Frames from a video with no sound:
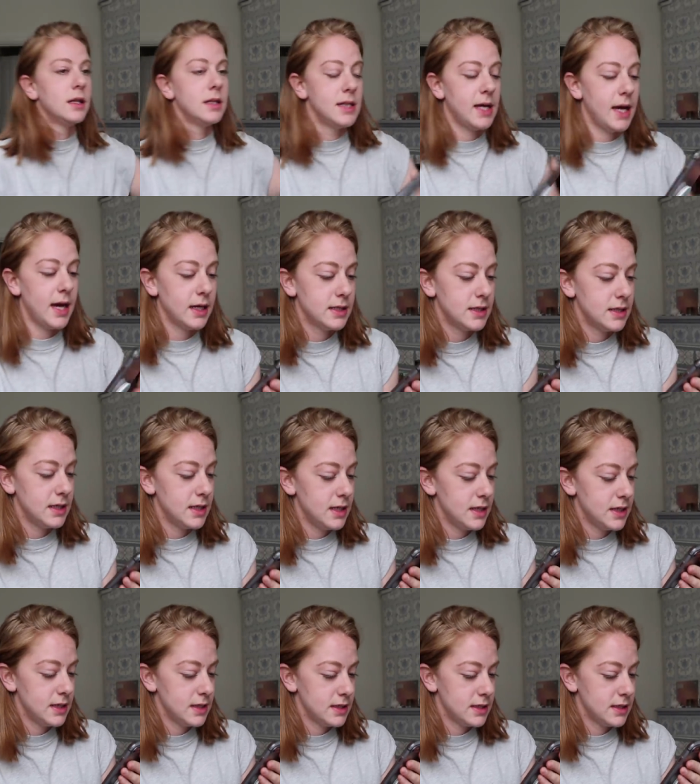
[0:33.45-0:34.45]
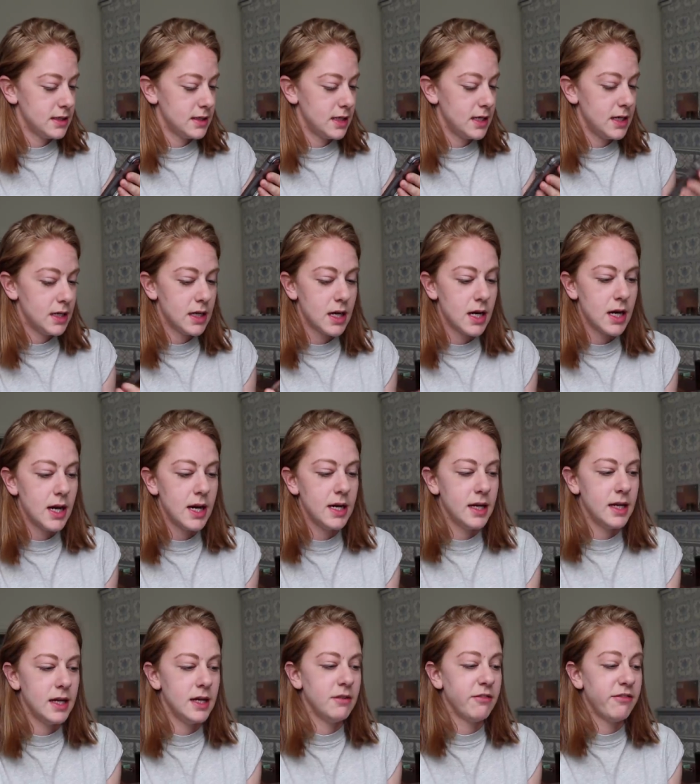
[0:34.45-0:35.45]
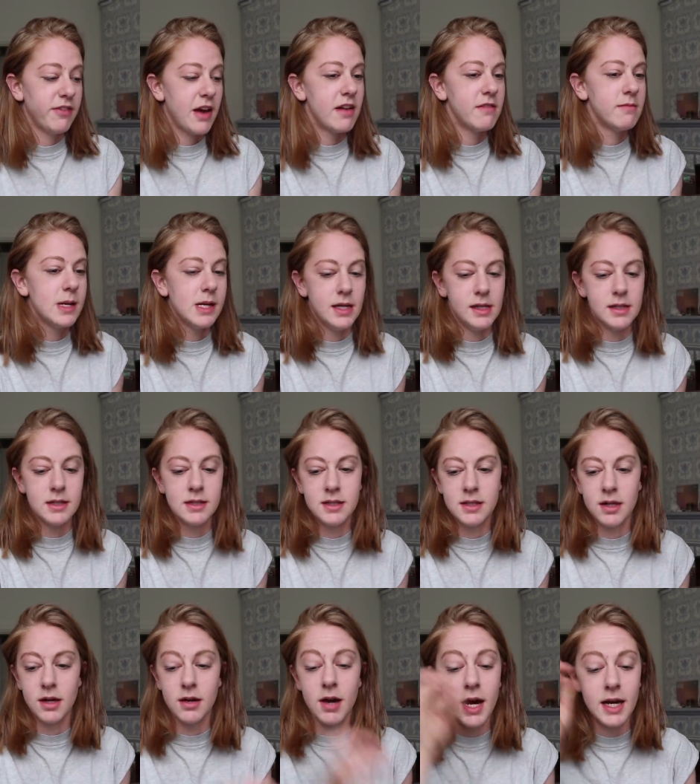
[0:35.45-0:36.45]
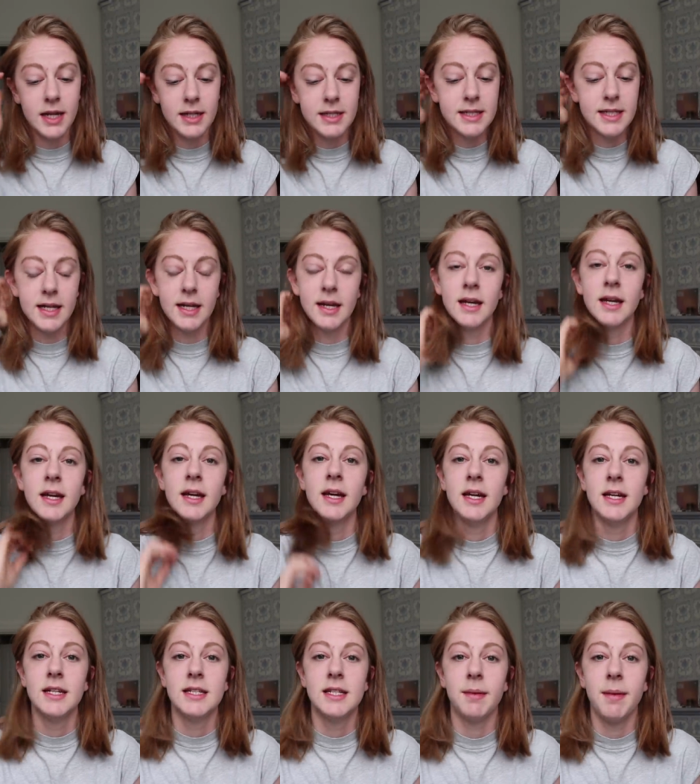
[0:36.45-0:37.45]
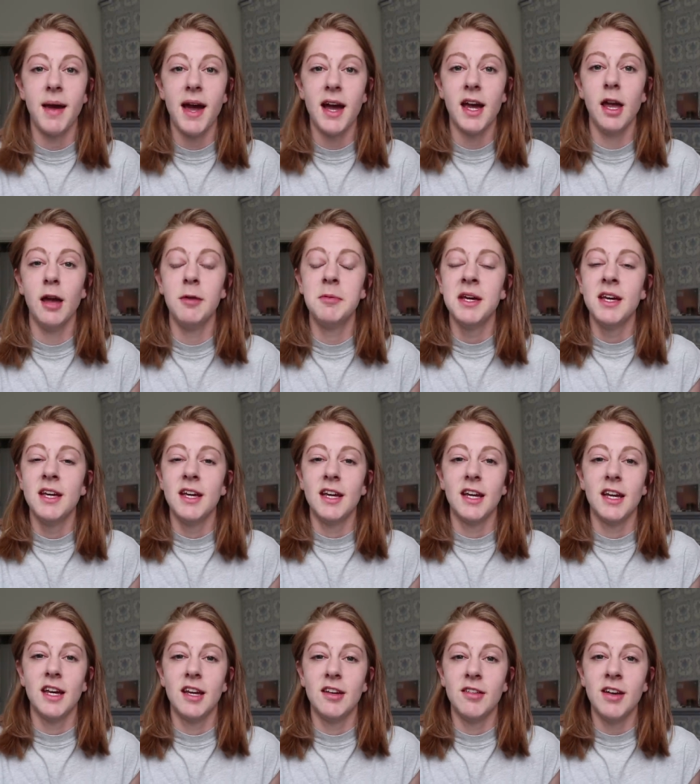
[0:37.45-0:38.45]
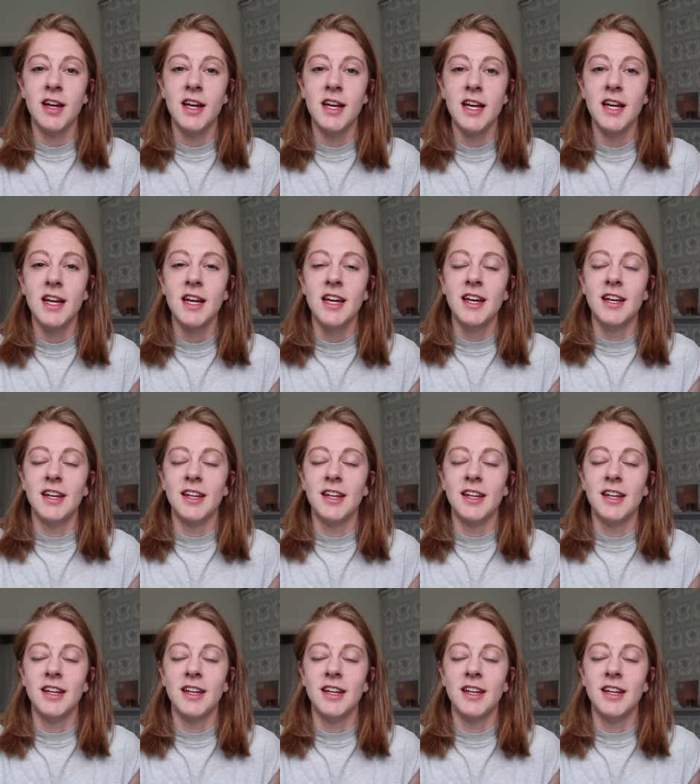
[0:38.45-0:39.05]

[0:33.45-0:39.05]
The taxi is here in 5 minutes, so I need to pack up and get ready,